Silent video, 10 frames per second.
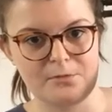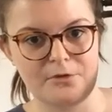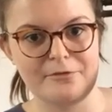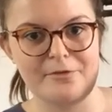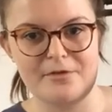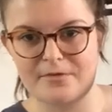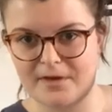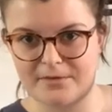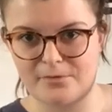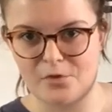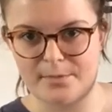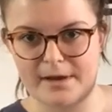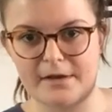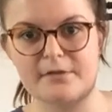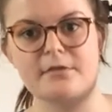Just doing the first 4
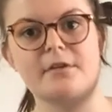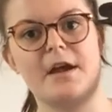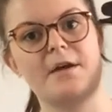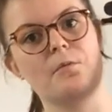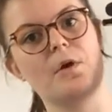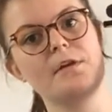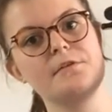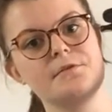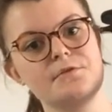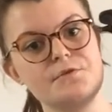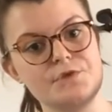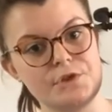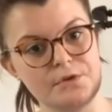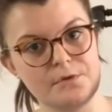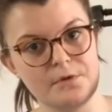bars. And 1,
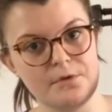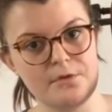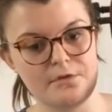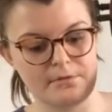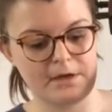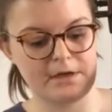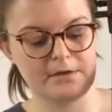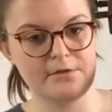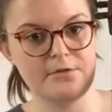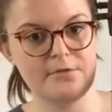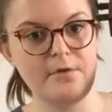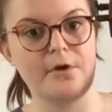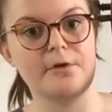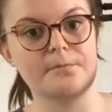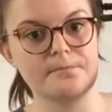2, 3, 4.